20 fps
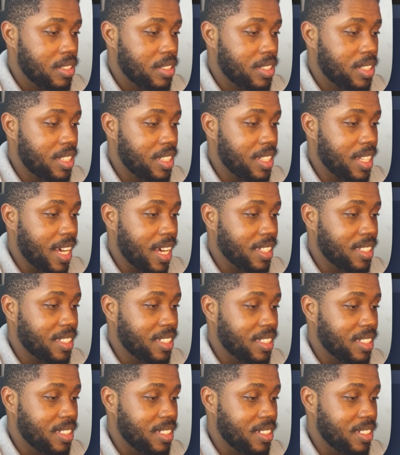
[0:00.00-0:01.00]
You see that?
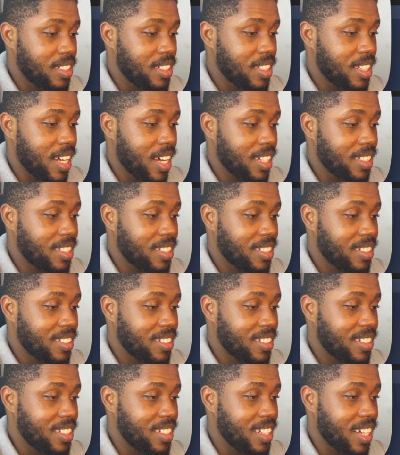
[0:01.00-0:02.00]
You see that?
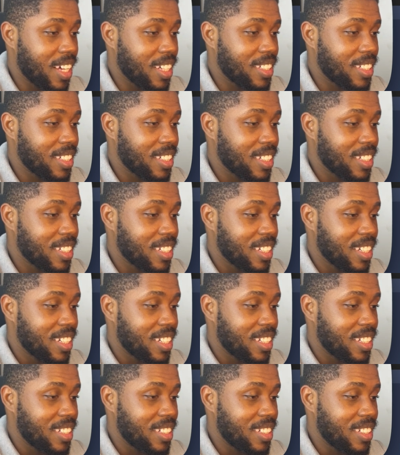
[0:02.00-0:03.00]
You see that?
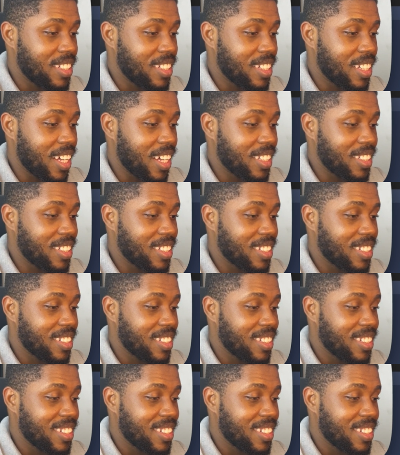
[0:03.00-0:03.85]
You see that?